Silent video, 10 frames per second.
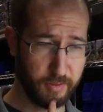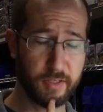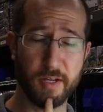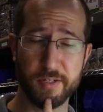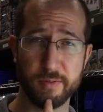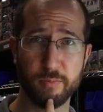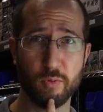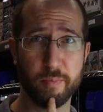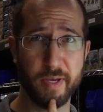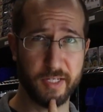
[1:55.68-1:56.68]
Gundam
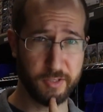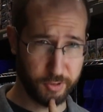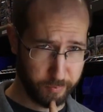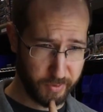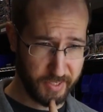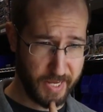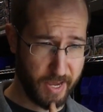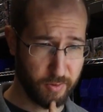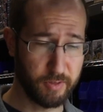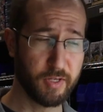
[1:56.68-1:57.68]
or mecha should be
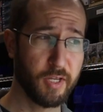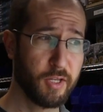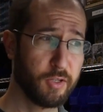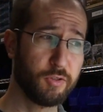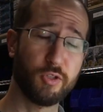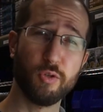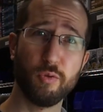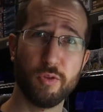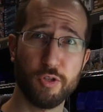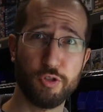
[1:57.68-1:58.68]
down.
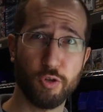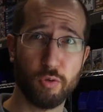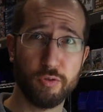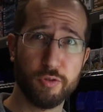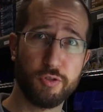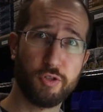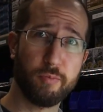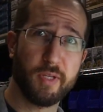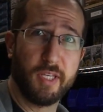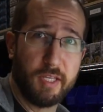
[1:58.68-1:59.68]
2, the shoulders
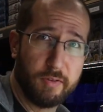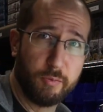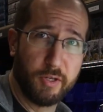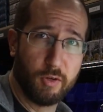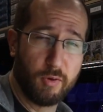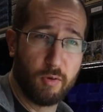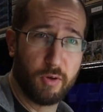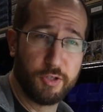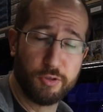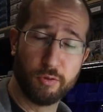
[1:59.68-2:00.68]
should be even. We don't want
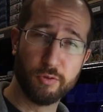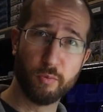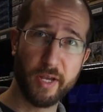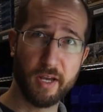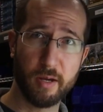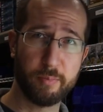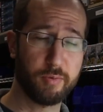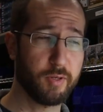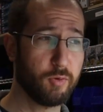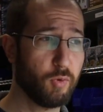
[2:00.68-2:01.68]
one shoulder way up
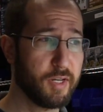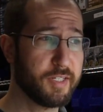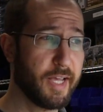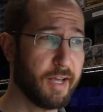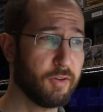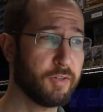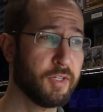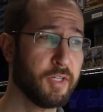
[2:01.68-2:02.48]
and one down.